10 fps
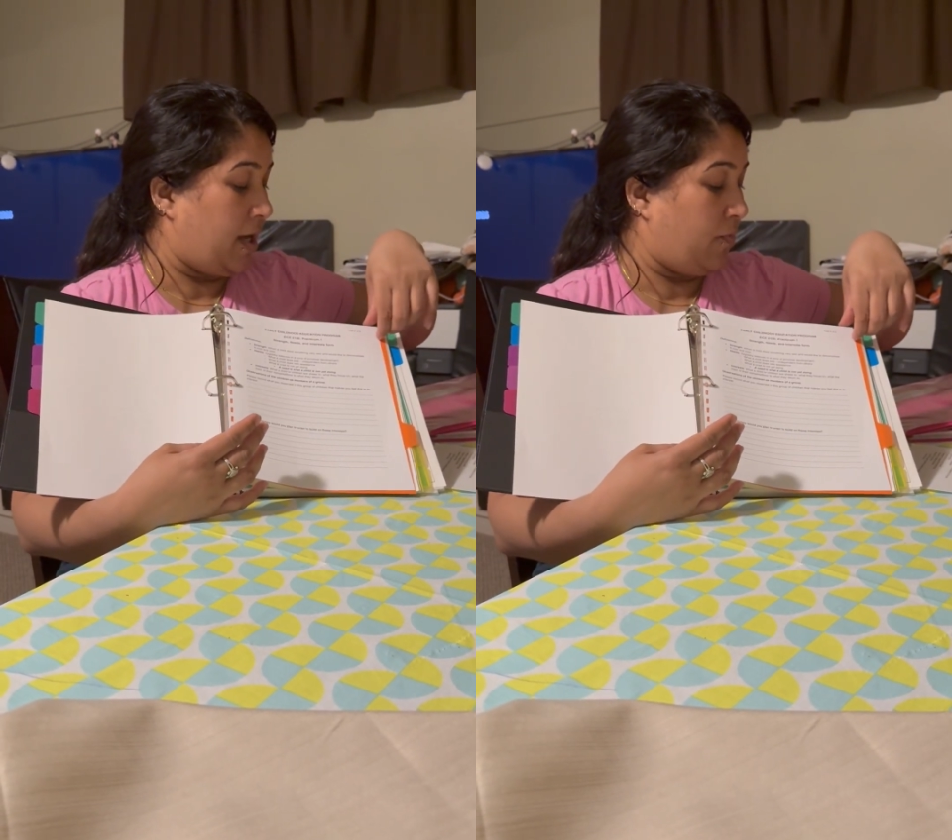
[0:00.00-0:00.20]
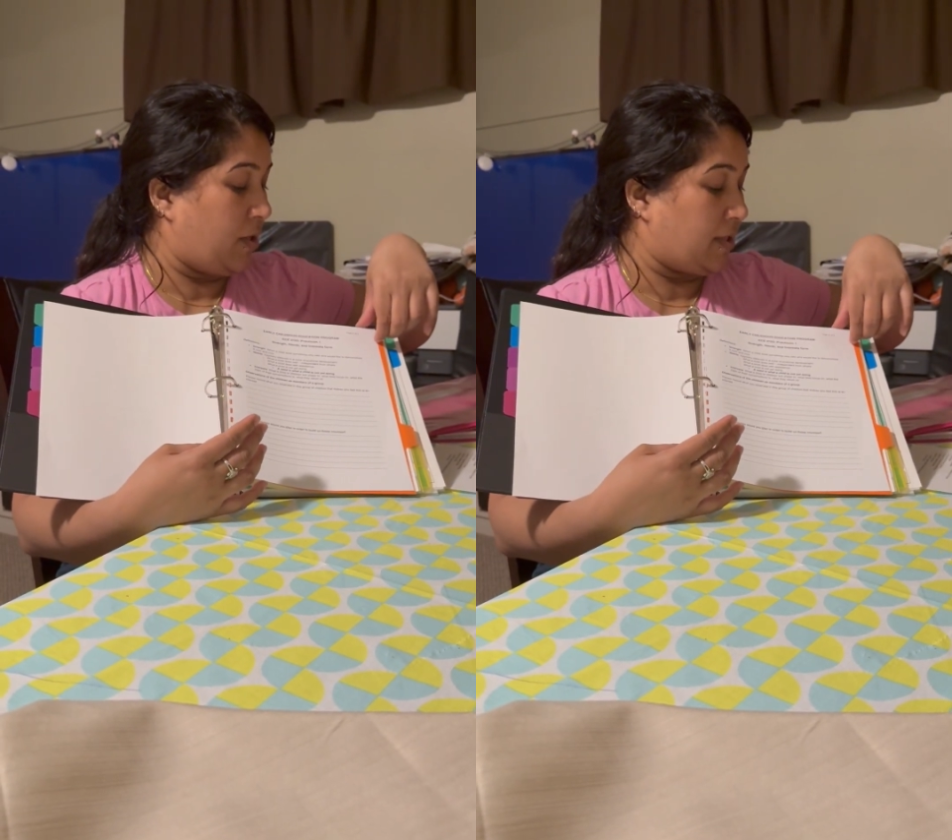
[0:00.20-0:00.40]

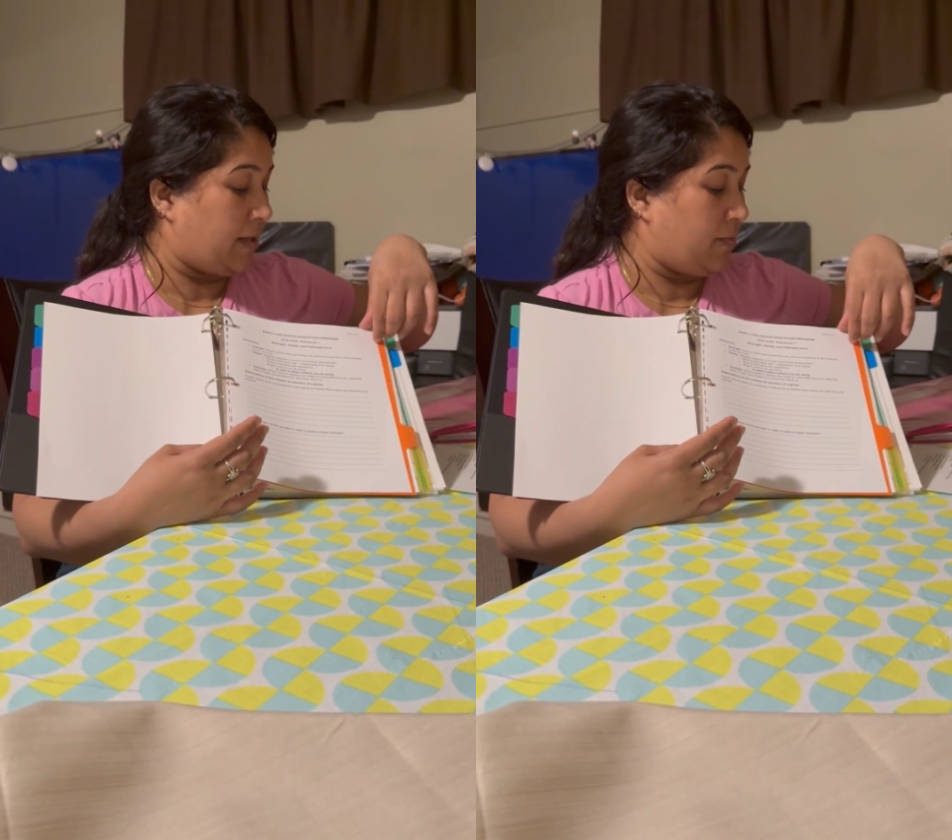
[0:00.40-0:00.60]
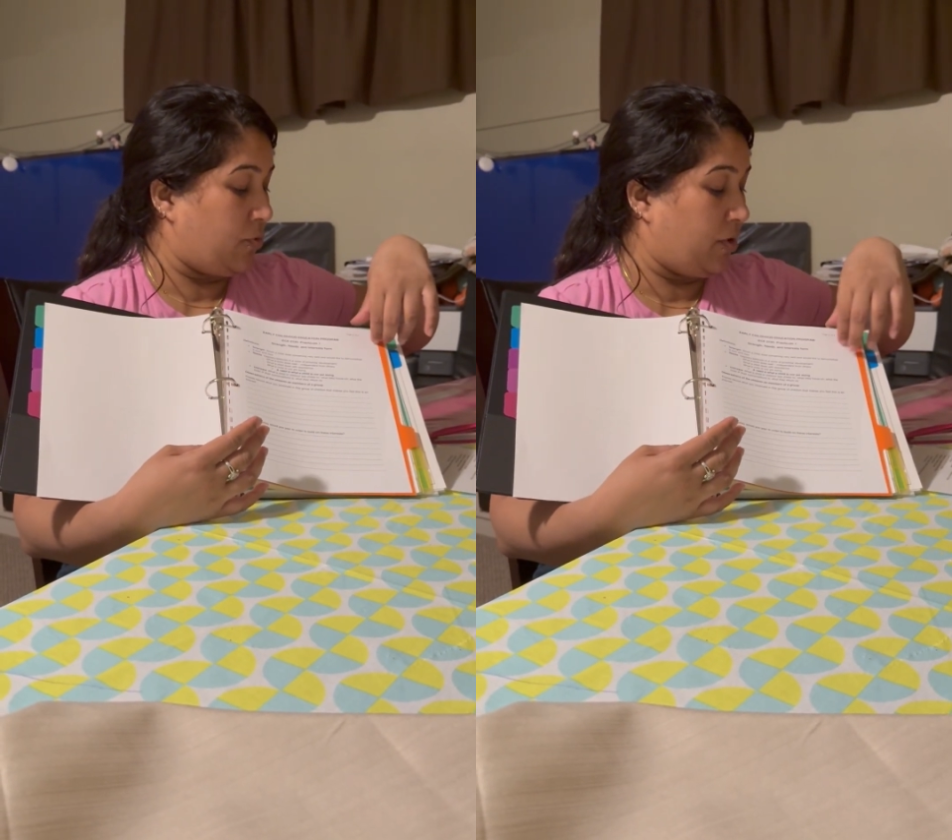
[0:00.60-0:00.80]
once
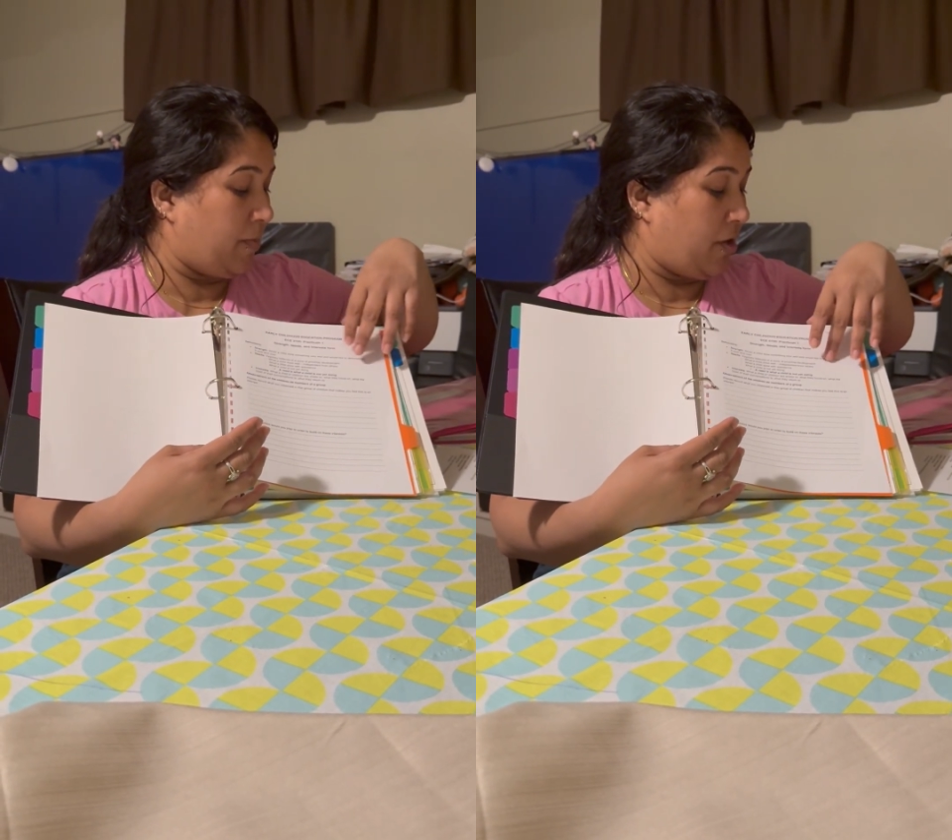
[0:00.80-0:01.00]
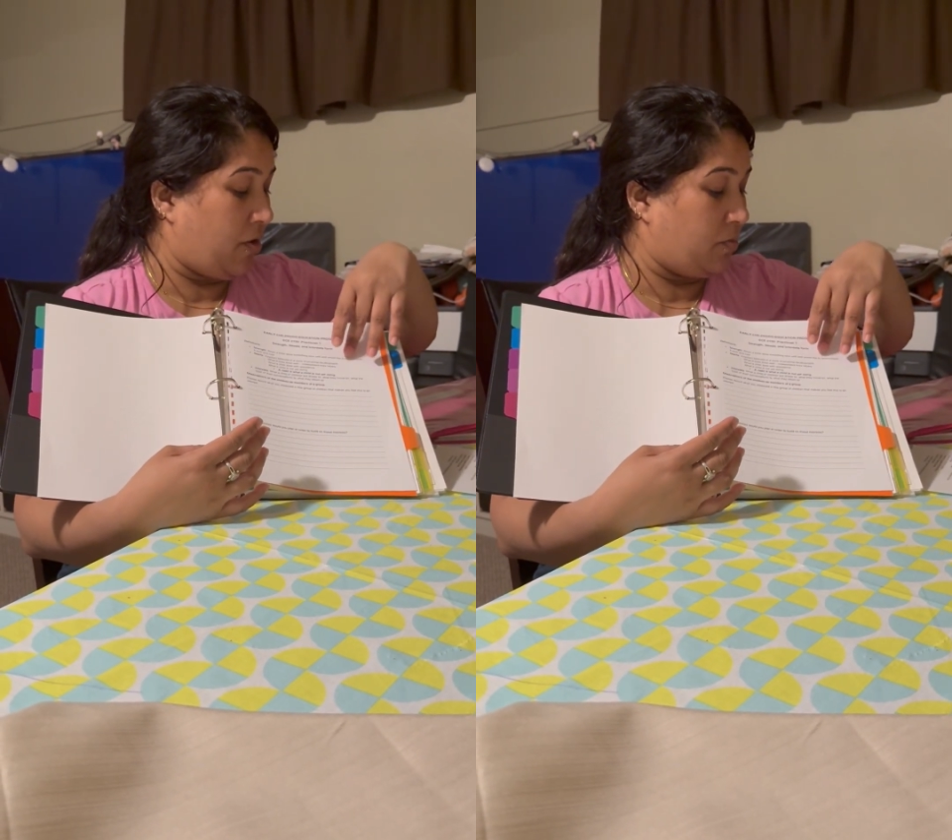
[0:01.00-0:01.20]
I'm doing
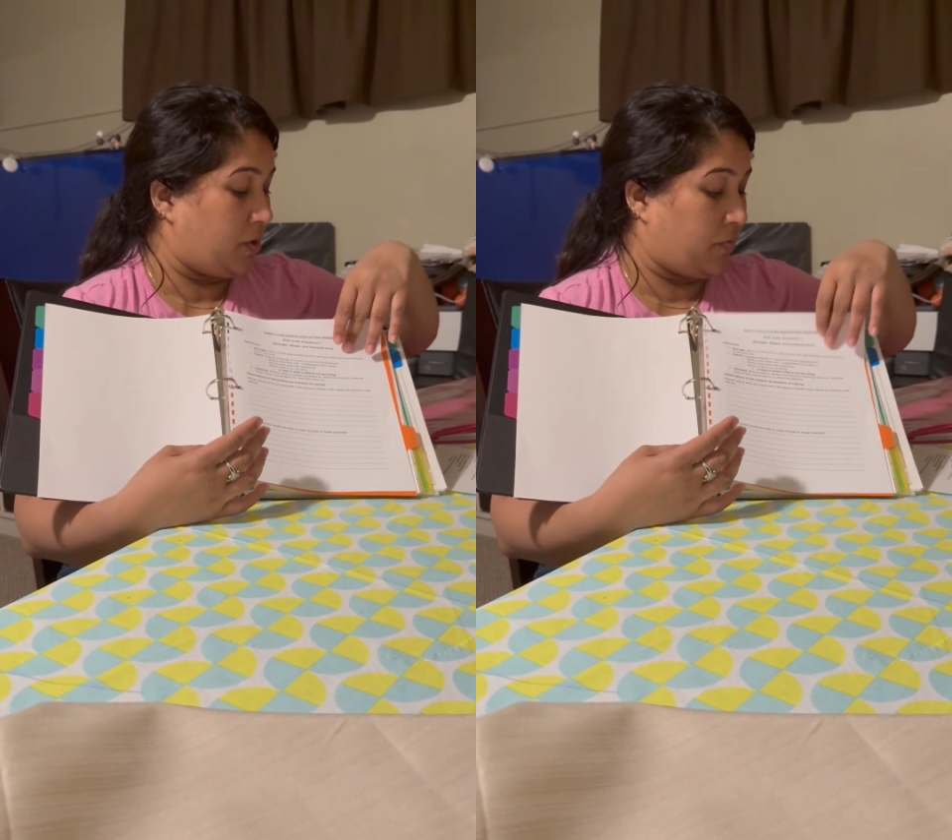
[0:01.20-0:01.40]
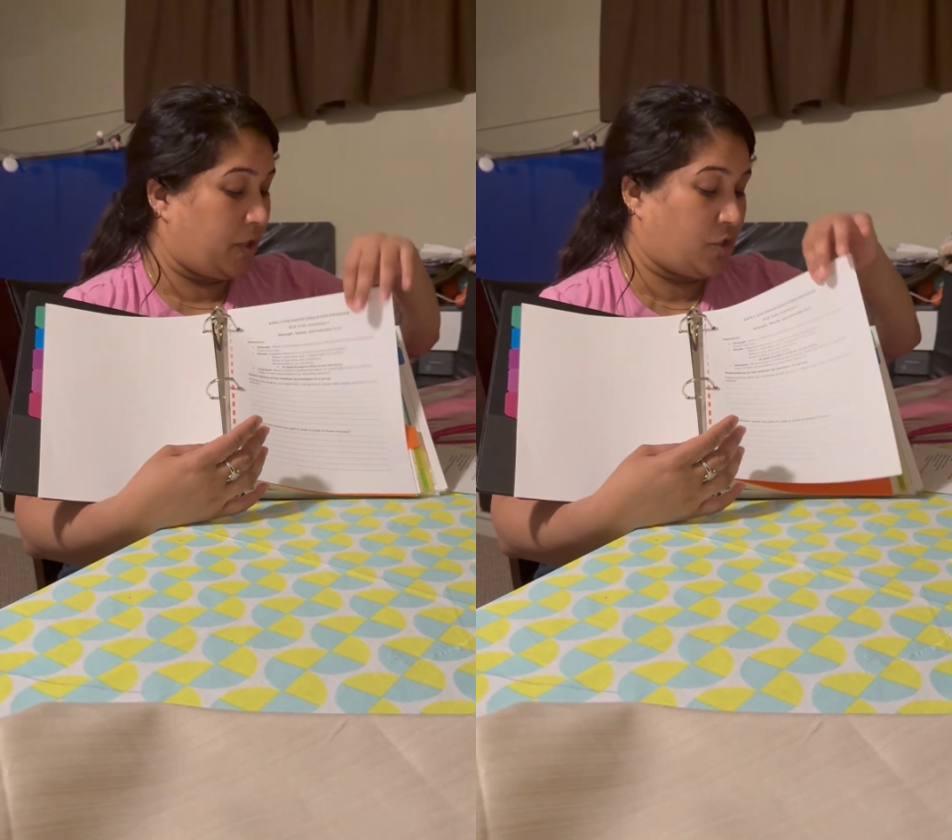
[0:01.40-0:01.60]
my
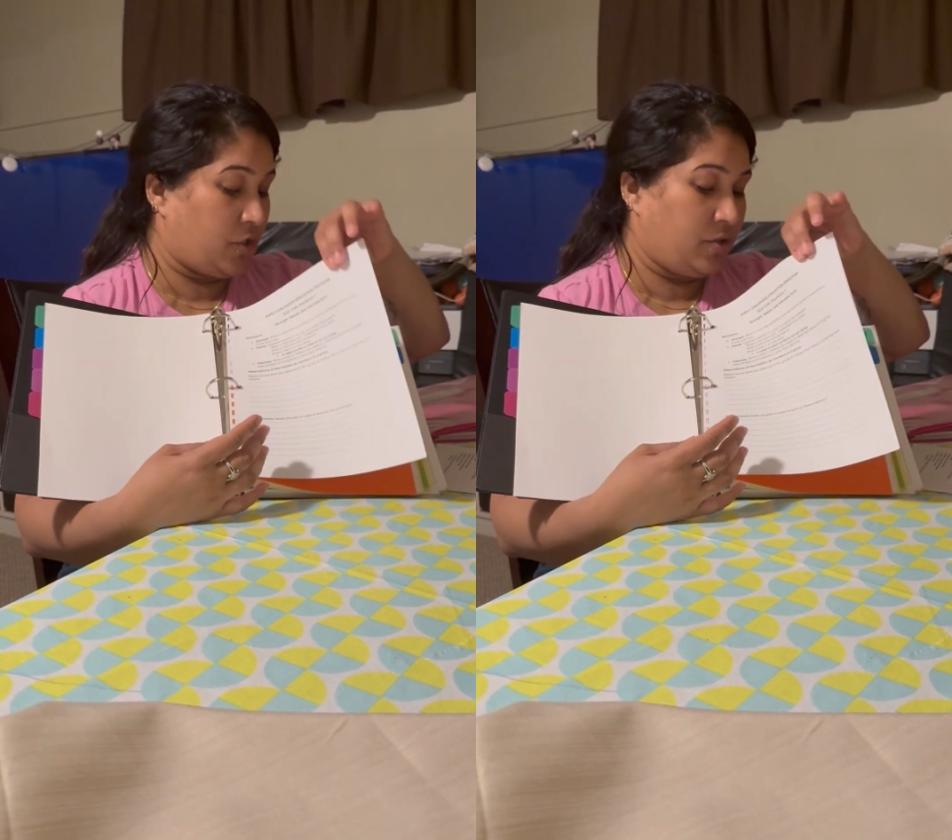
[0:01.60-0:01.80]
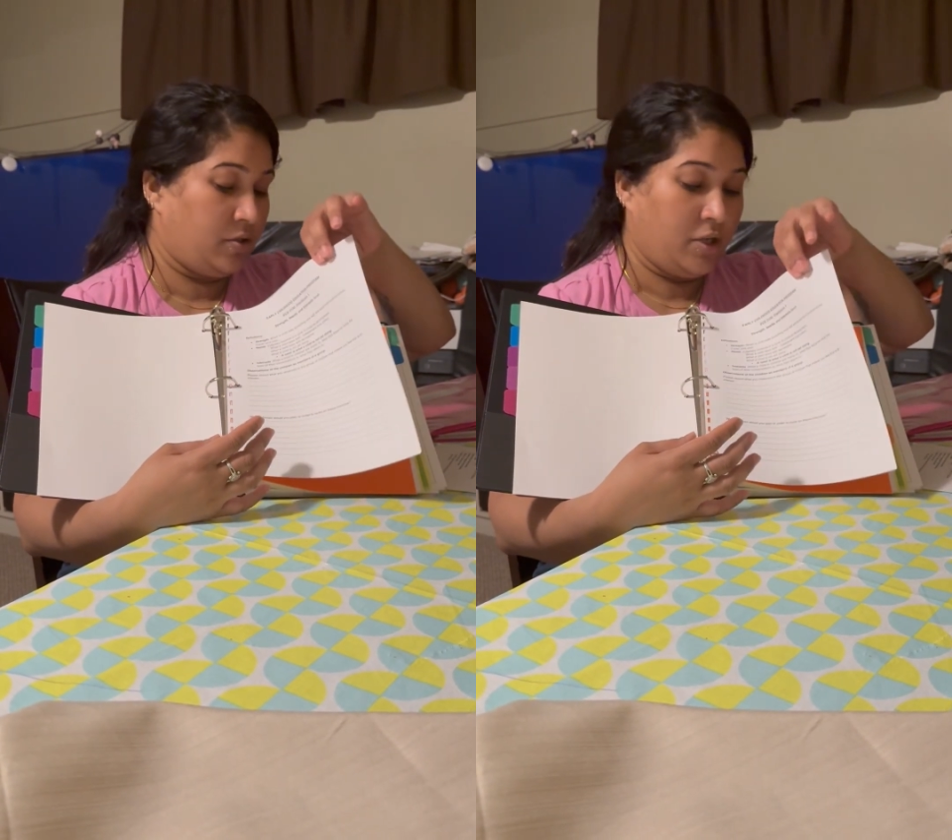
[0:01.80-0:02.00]

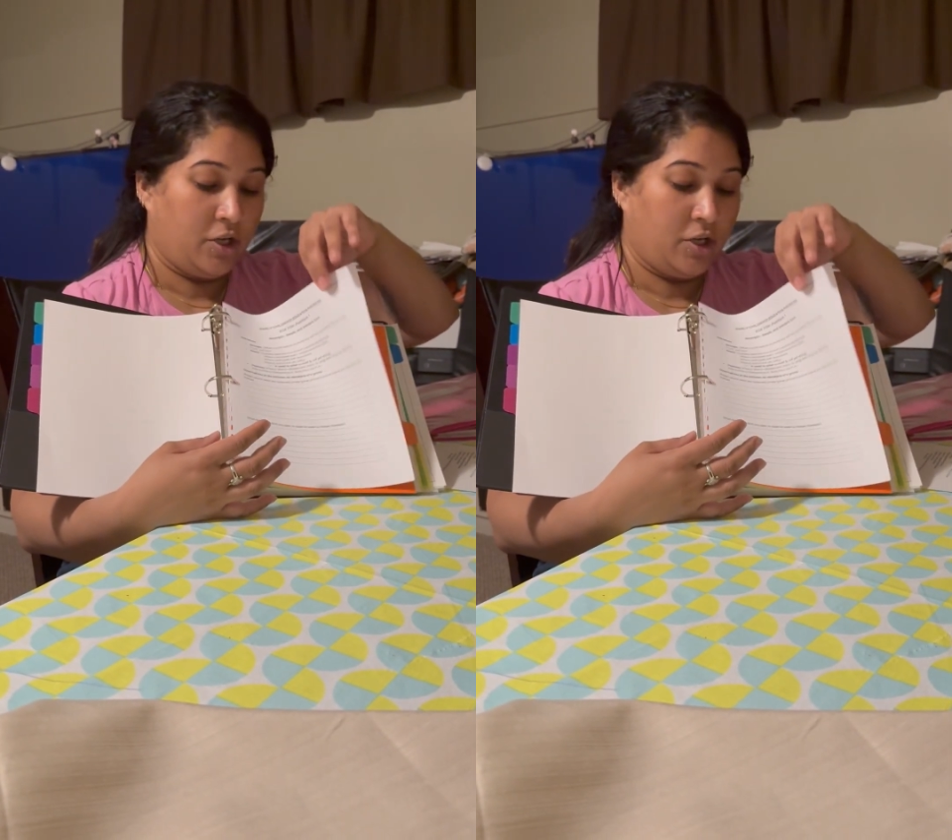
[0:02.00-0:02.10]
observation